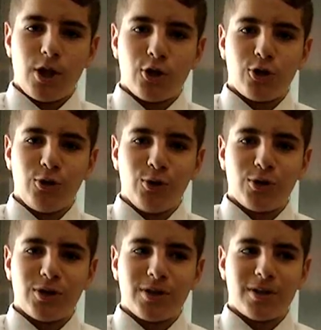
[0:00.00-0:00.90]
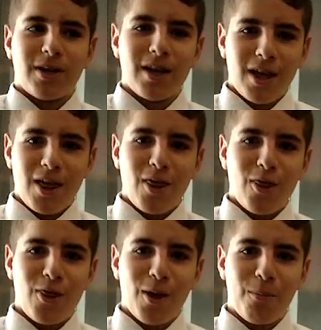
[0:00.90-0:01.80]
introduced
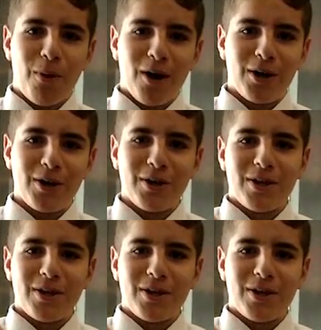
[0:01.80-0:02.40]
the bug.